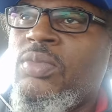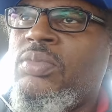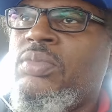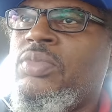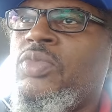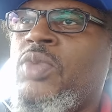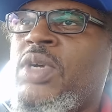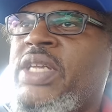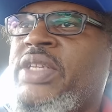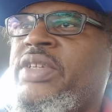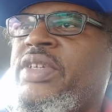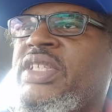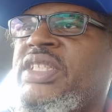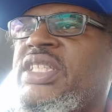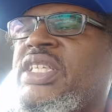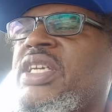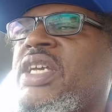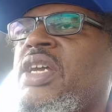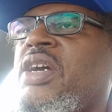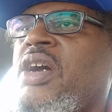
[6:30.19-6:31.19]
Whether it's
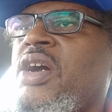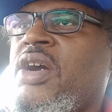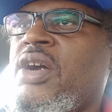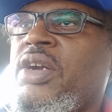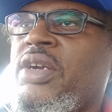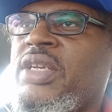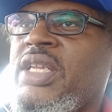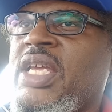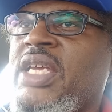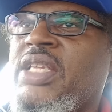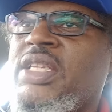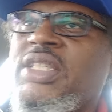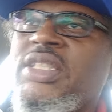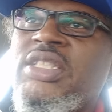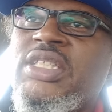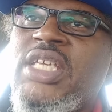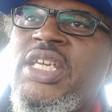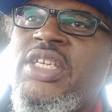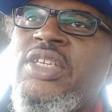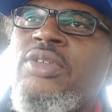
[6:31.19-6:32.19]
a car, like let's
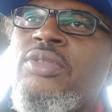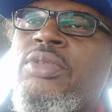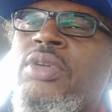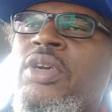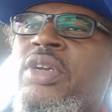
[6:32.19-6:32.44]
say you